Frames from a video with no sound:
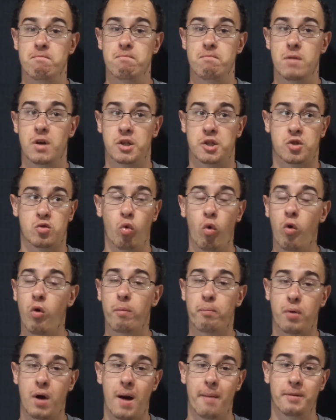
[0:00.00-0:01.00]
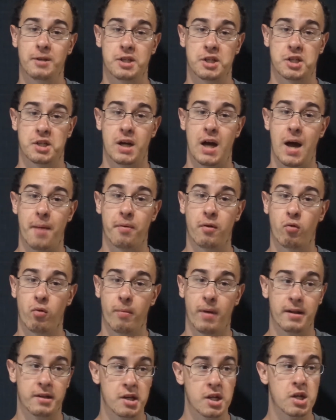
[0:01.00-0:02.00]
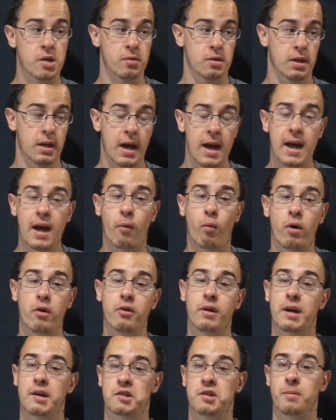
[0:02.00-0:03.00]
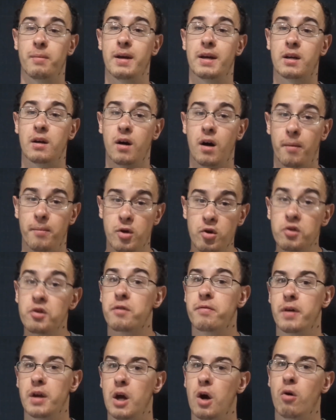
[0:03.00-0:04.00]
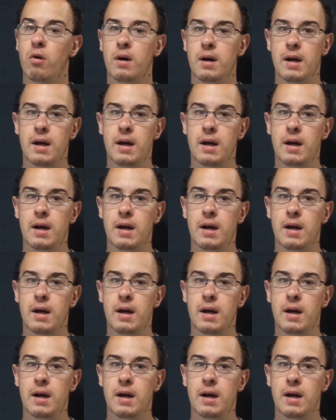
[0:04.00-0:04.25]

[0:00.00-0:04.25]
a school proposition happened where my teacher was like, hey, I want you guys to make a, a music video.